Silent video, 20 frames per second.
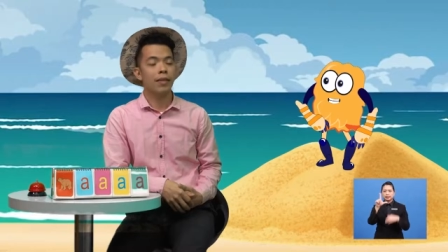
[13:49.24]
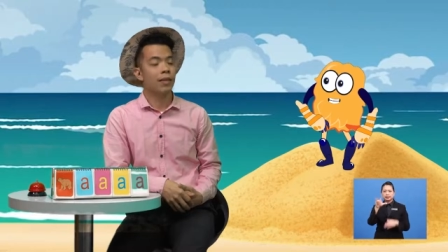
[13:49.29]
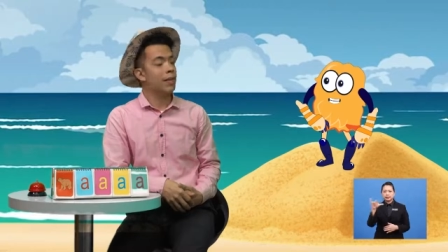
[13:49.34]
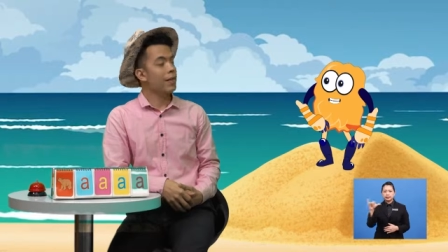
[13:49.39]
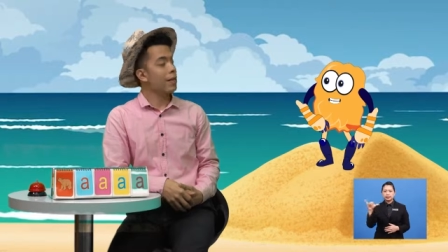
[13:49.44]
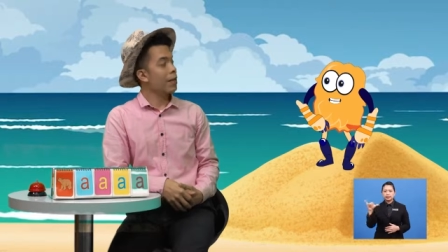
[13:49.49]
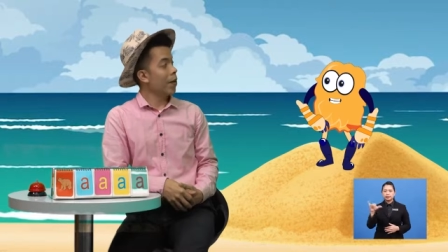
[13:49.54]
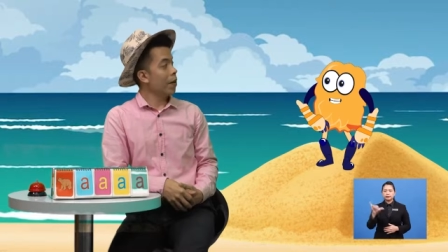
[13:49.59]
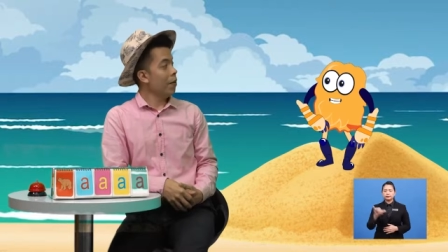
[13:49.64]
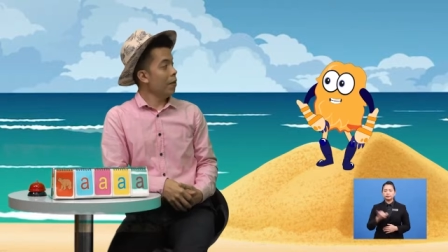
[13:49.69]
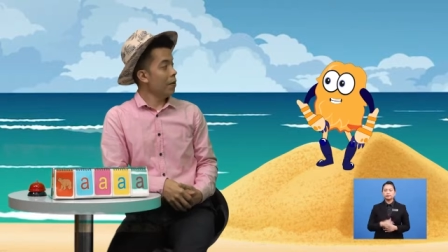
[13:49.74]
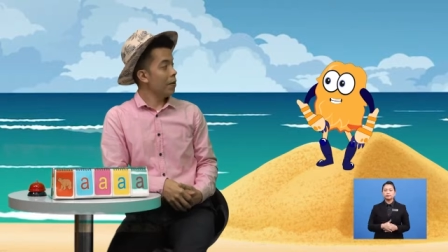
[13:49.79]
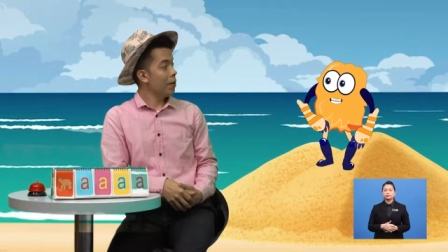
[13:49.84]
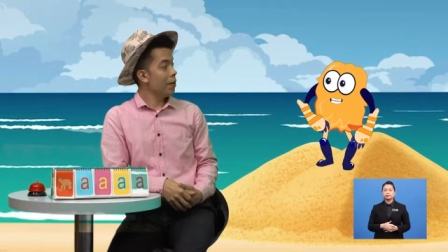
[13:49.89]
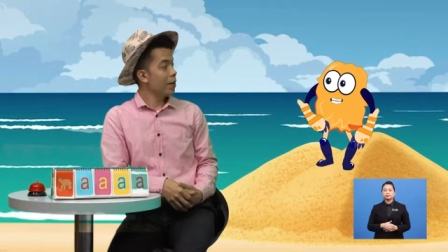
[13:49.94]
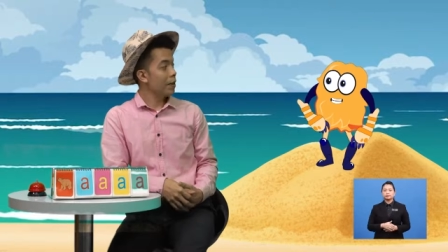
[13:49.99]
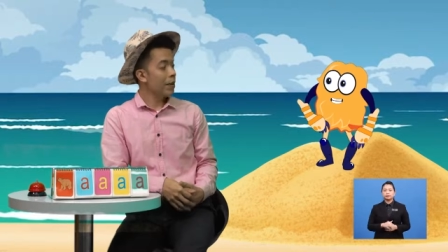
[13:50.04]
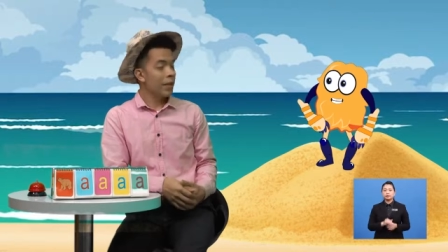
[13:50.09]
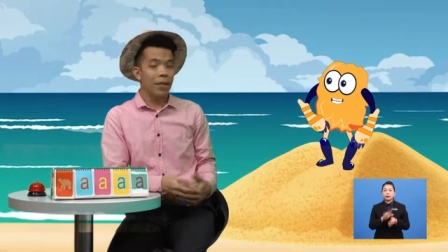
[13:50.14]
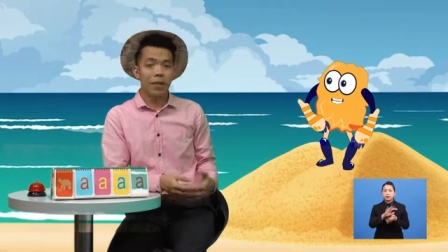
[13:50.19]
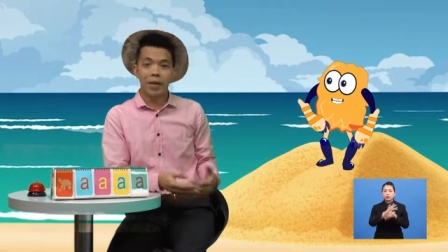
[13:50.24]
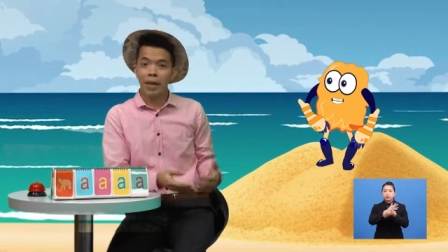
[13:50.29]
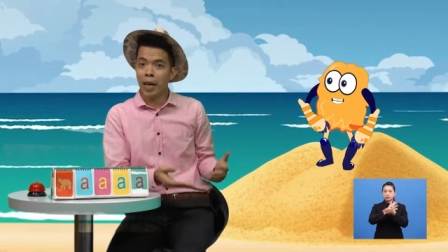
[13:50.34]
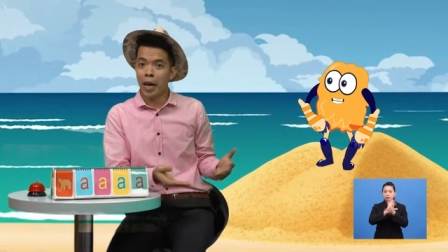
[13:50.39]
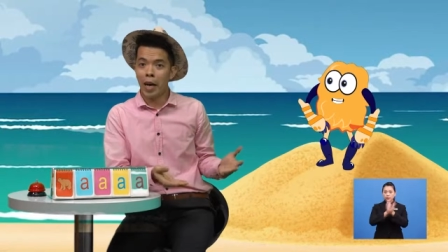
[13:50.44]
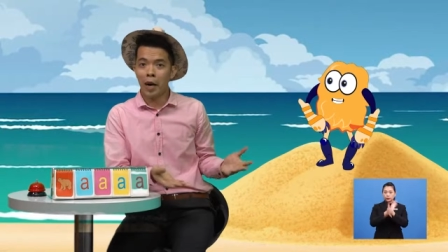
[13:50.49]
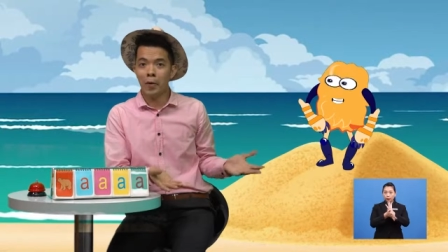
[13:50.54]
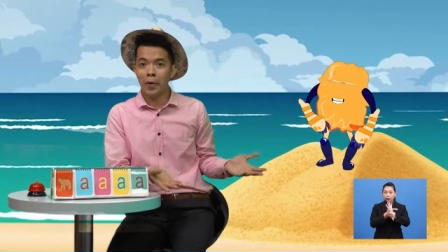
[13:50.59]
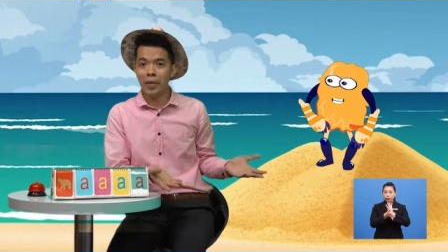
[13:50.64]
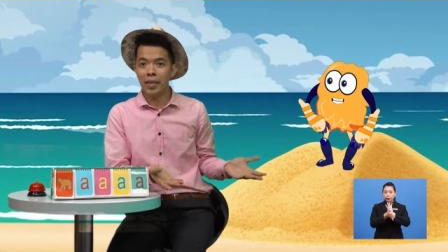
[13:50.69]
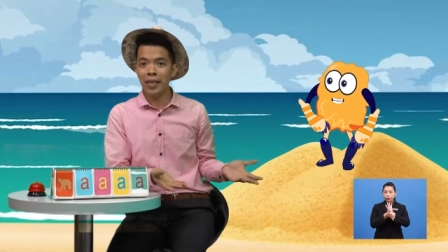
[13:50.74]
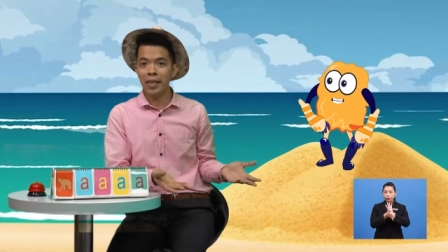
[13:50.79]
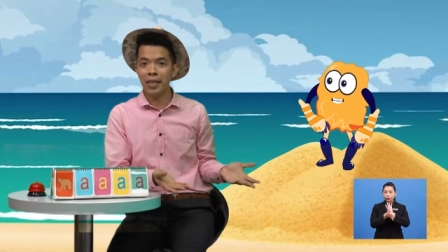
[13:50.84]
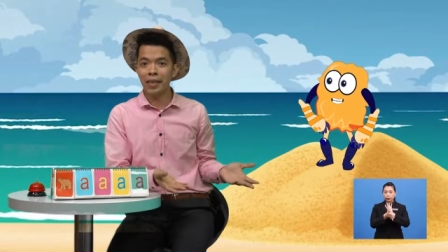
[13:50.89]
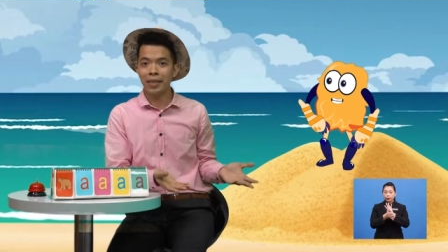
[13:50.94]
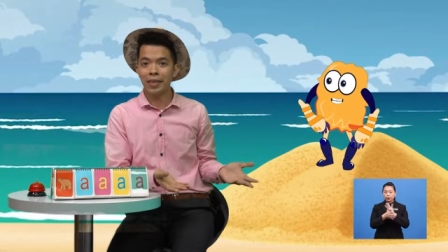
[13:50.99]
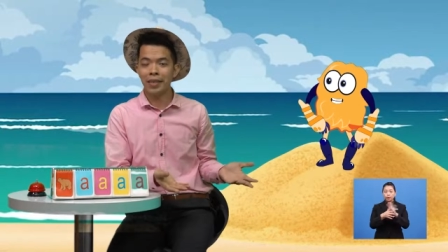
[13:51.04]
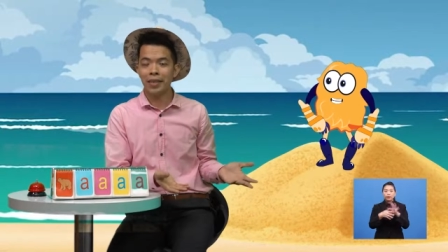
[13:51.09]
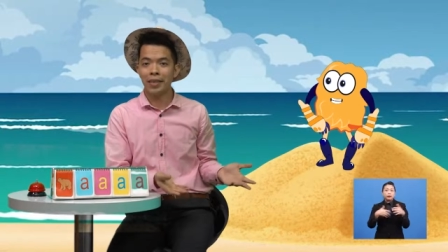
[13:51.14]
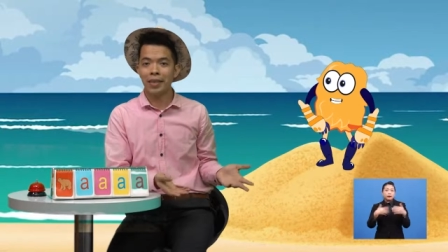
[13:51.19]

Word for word: So, how was it?